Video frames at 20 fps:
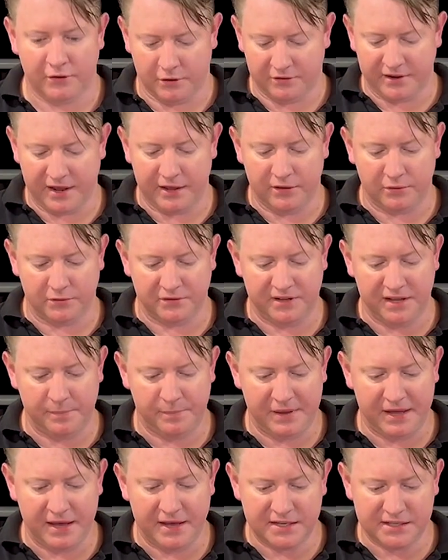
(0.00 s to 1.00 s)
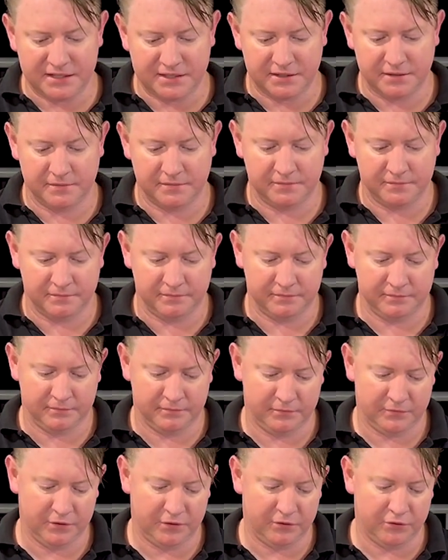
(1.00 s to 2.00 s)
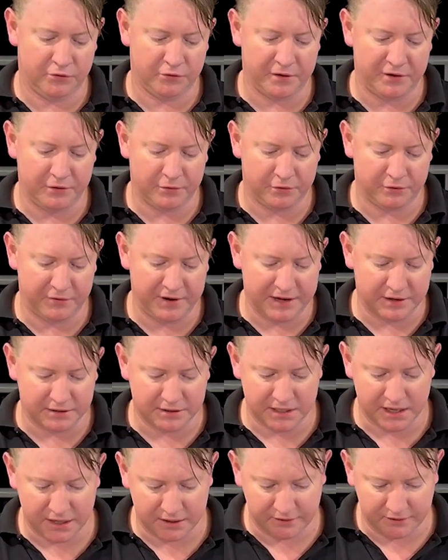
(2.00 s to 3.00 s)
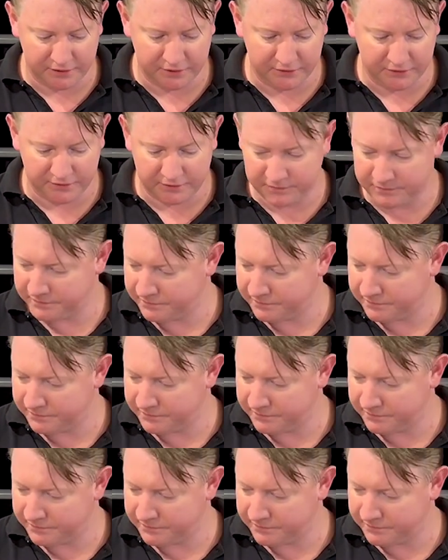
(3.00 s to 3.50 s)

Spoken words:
you take your TPS, join your 3 conductors,